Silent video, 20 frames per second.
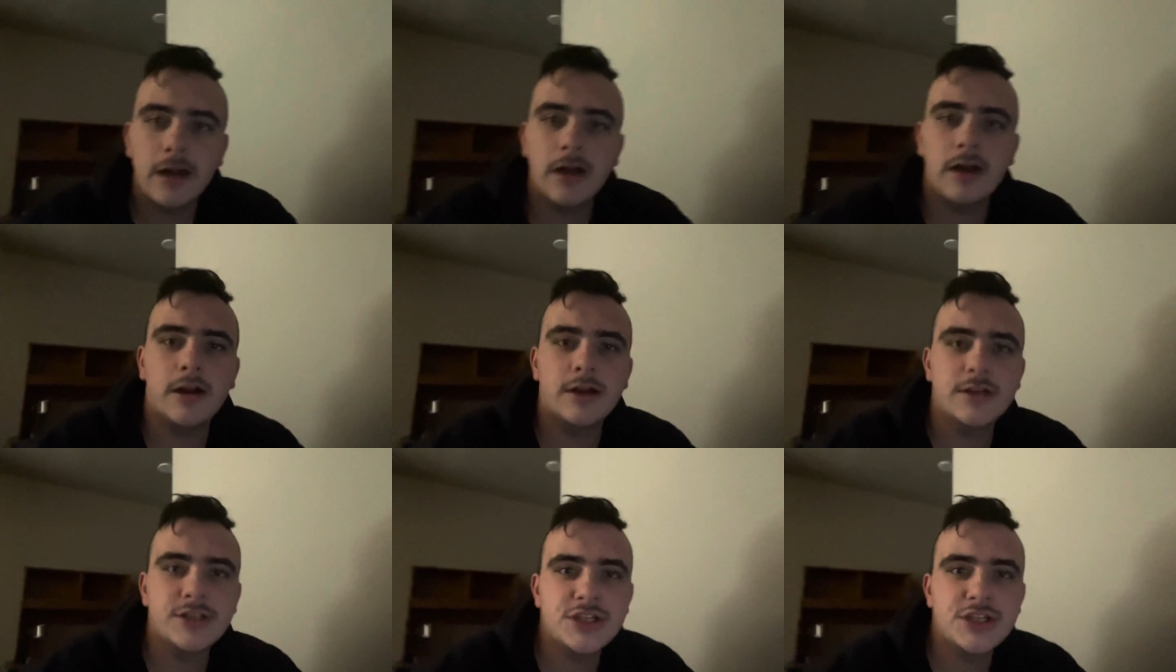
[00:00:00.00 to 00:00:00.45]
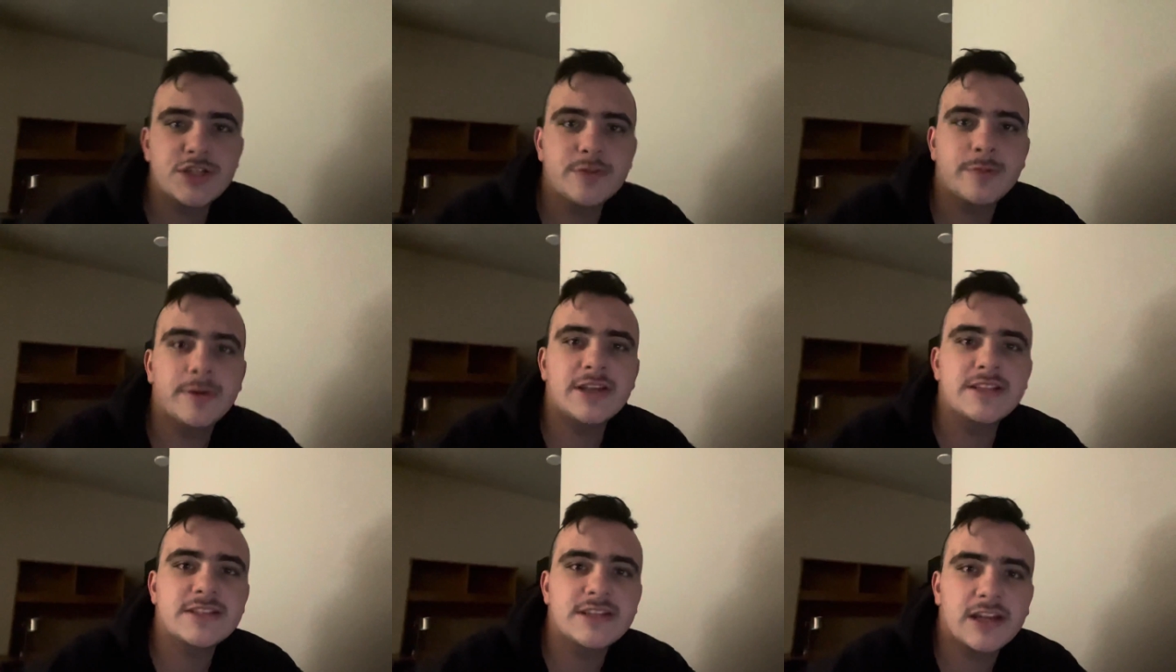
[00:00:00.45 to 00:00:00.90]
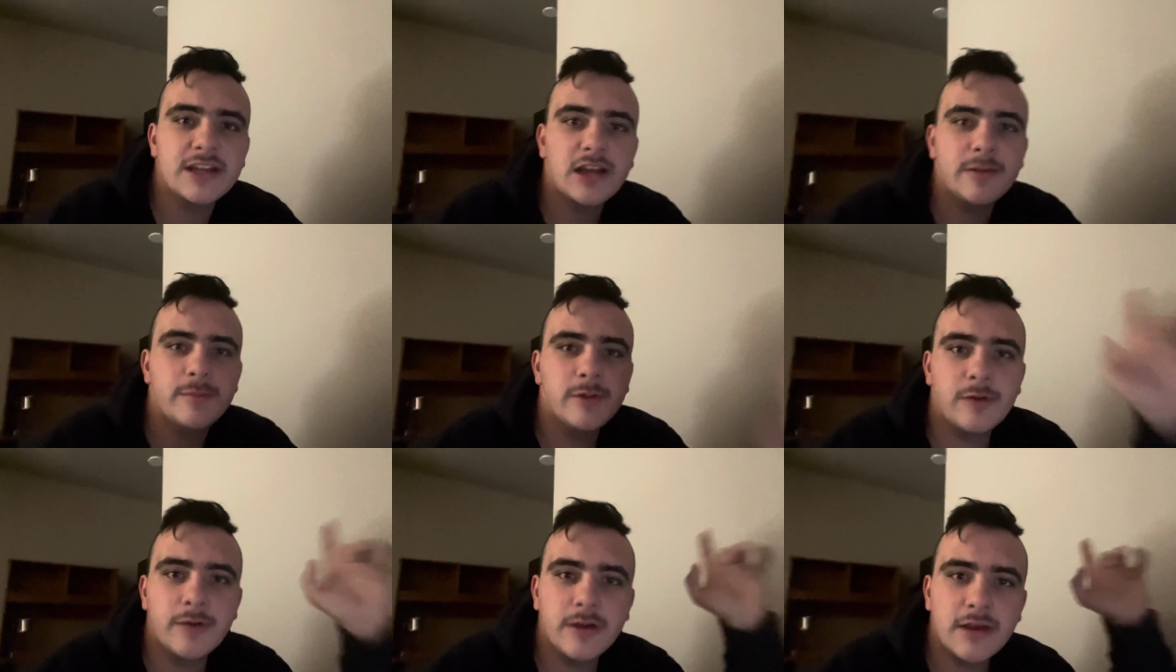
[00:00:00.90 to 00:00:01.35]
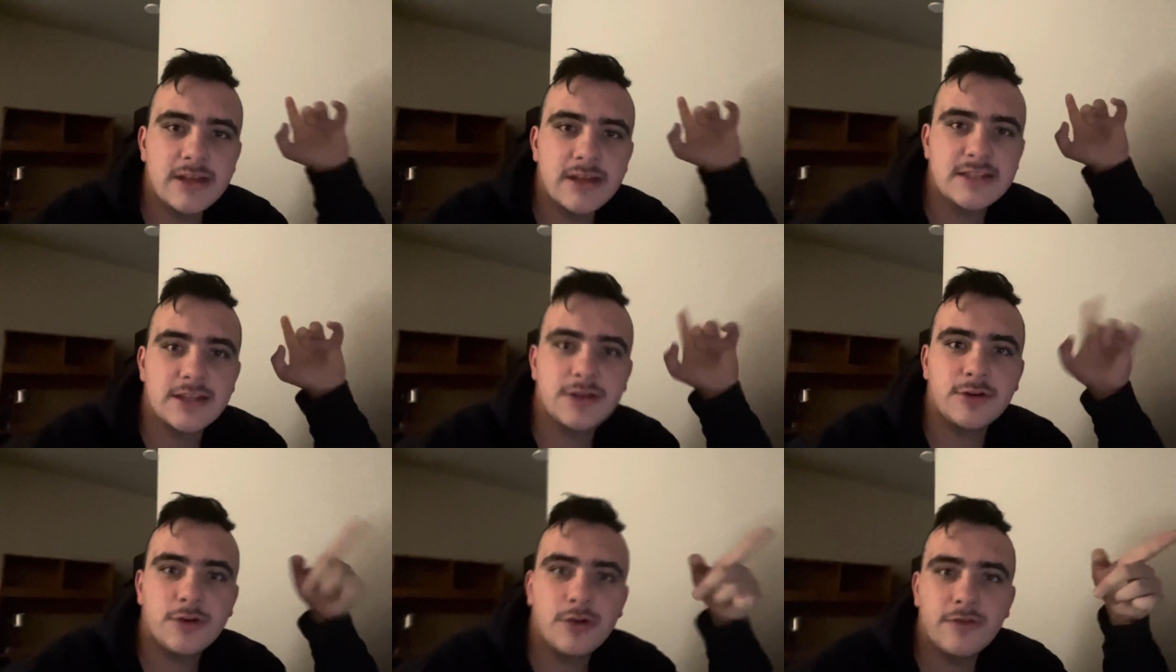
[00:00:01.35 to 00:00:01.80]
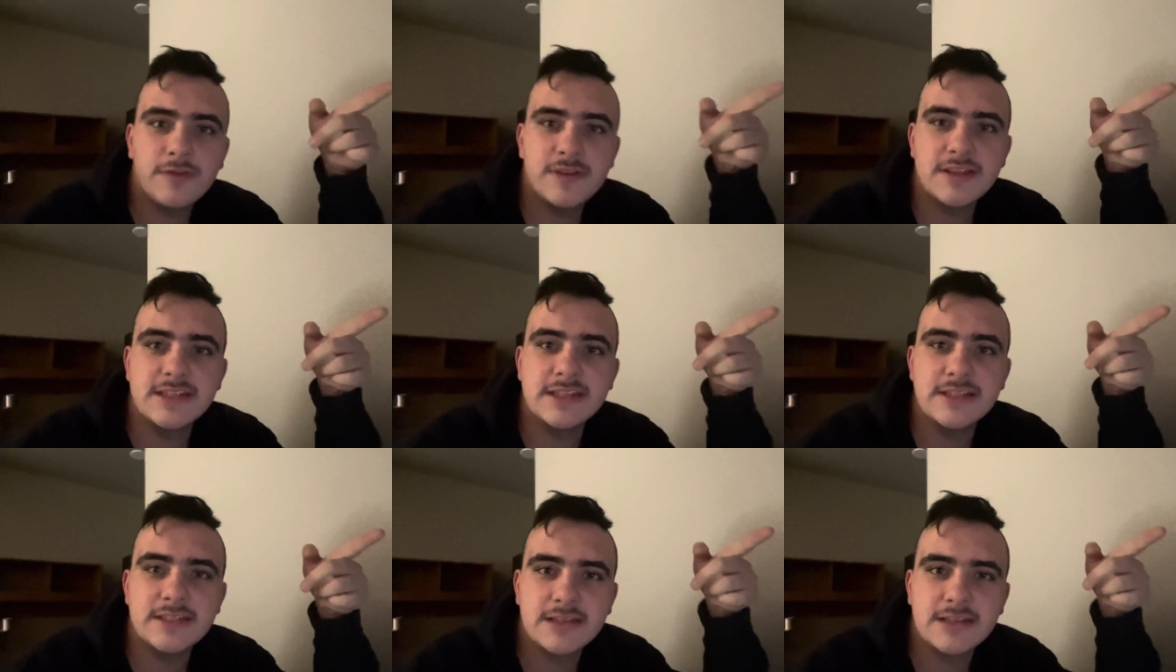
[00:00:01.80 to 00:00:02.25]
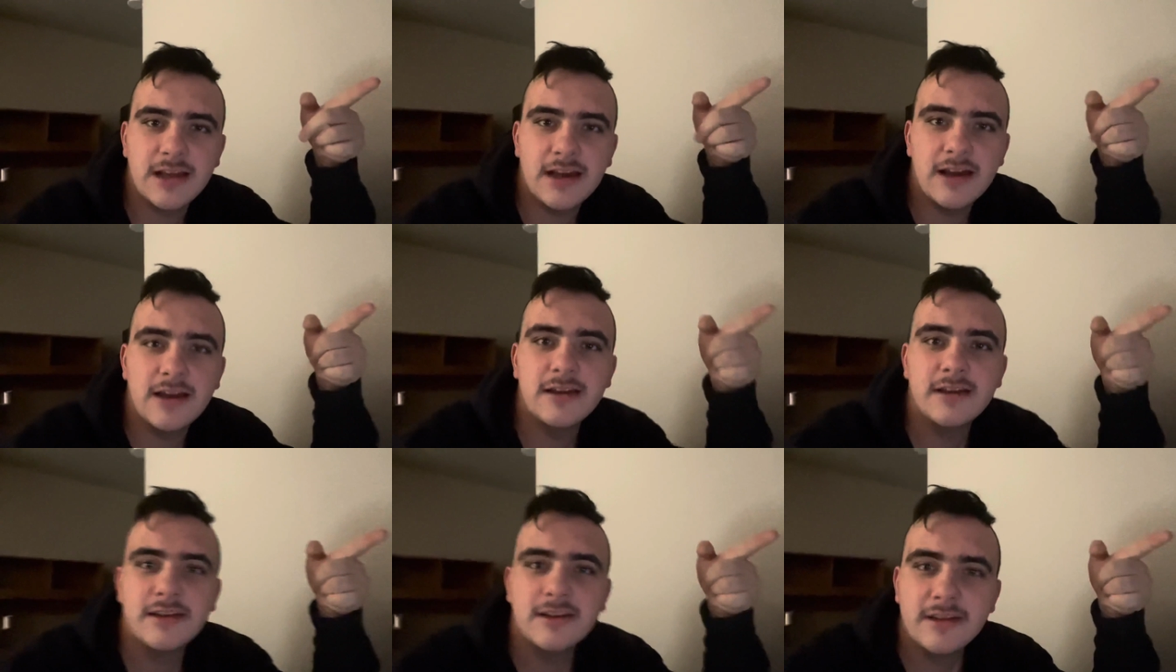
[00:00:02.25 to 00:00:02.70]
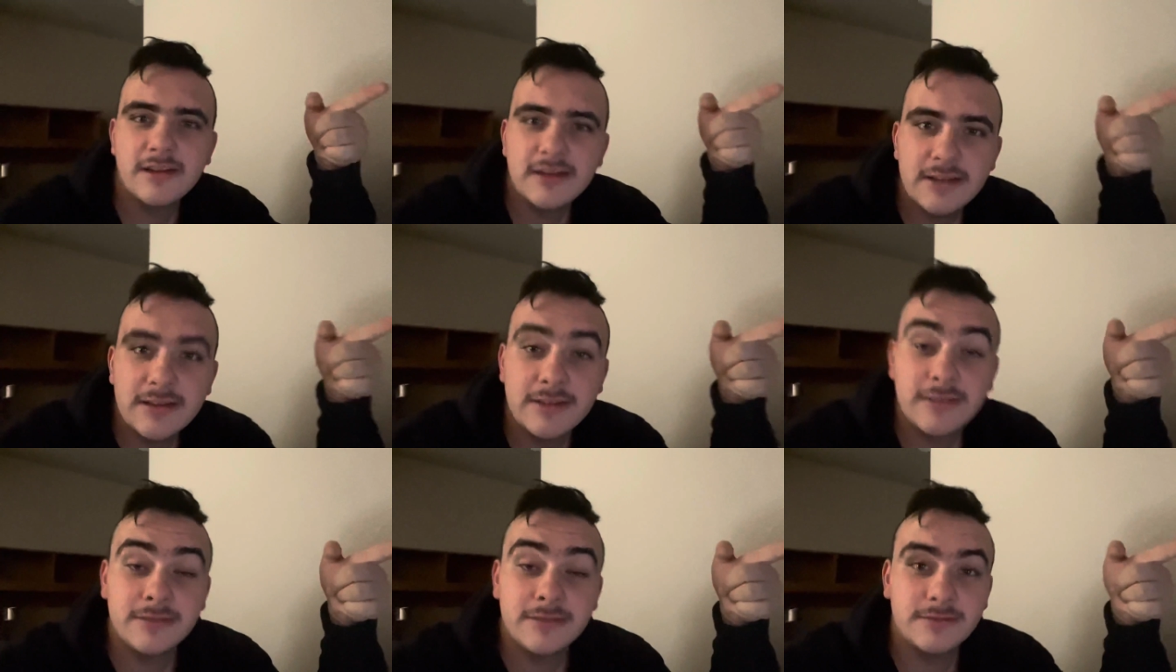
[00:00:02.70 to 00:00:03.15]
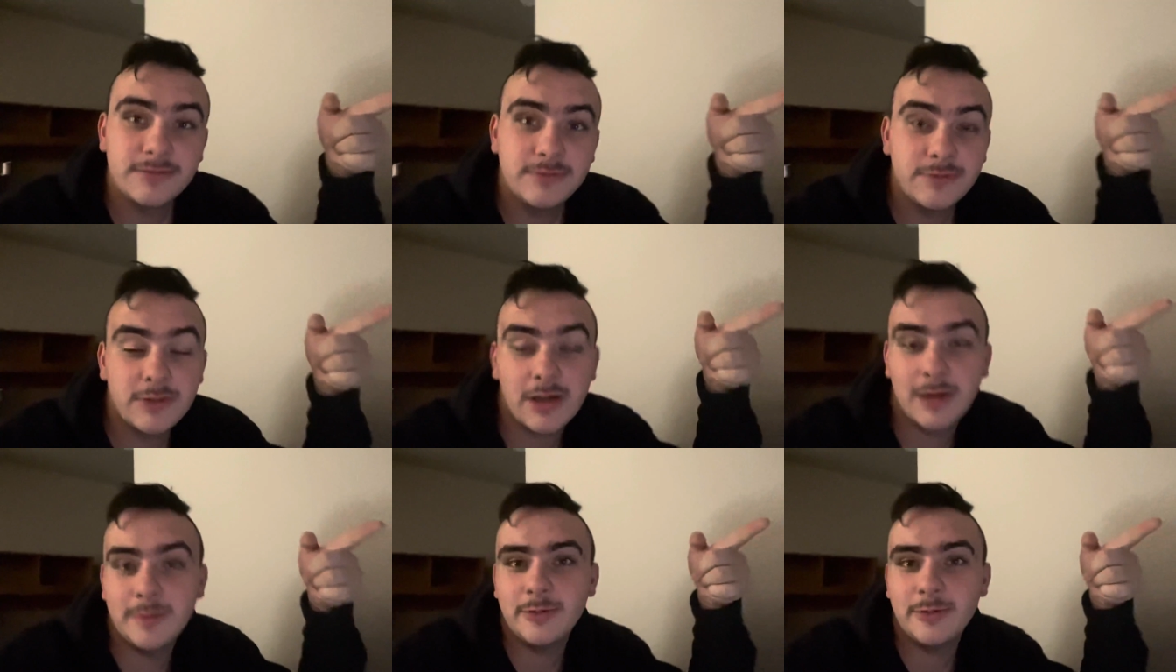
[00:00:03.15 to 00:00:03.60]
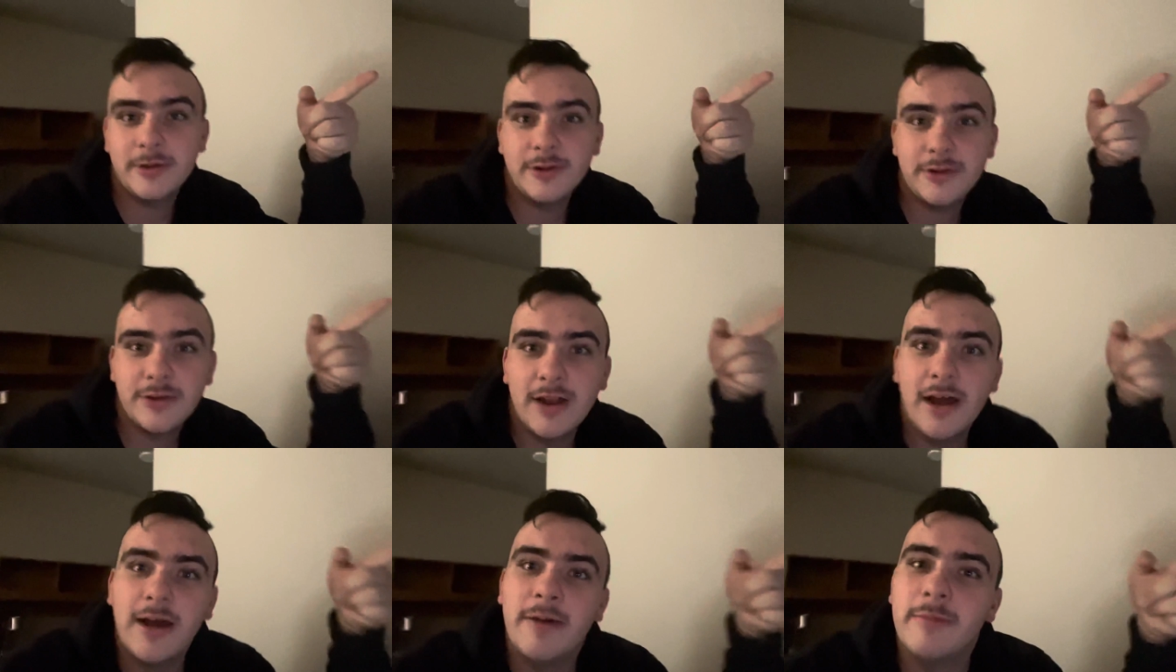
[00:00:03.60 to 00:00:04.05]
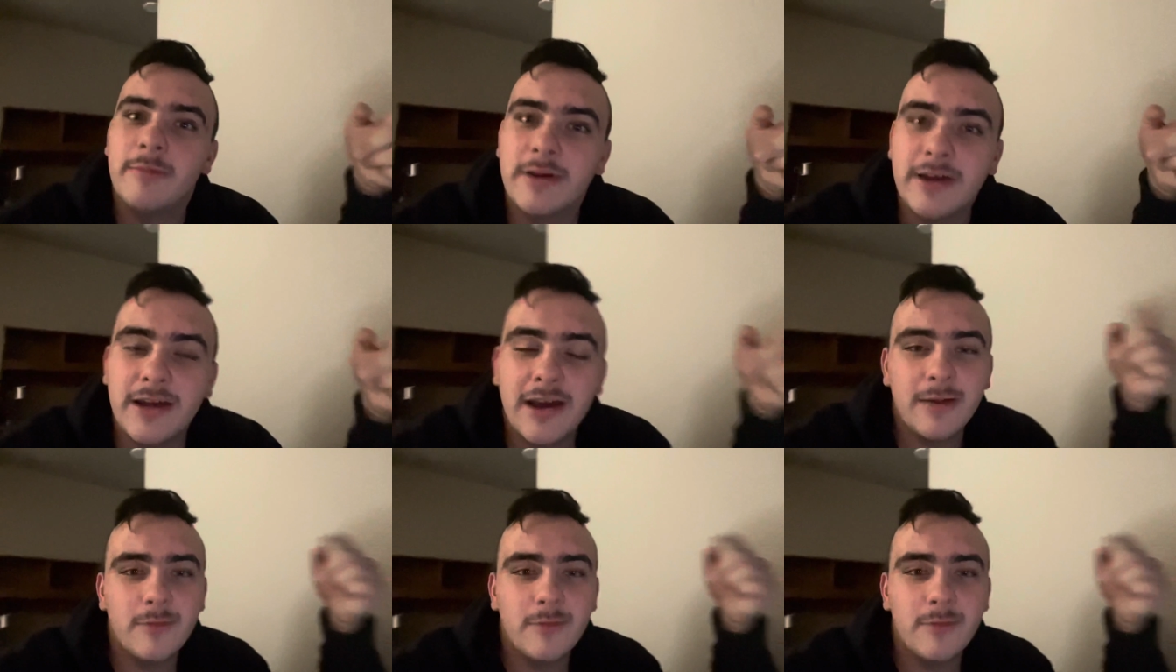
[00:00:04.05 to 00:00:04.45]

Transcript: All right, change of plans, and I gotta be quick because I don't know if this is uh country or not, but I'm